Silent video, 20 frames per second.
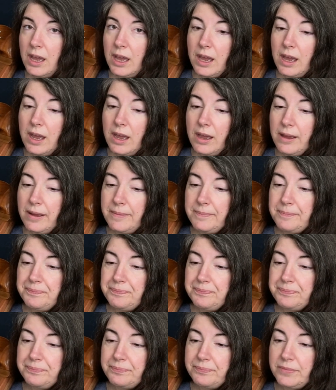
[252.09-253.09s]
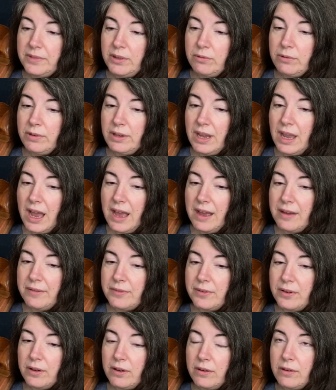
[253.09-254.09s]
Um, we
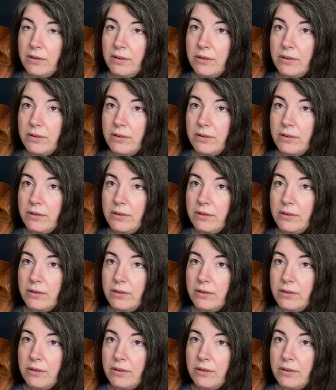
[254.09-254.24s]
have uh,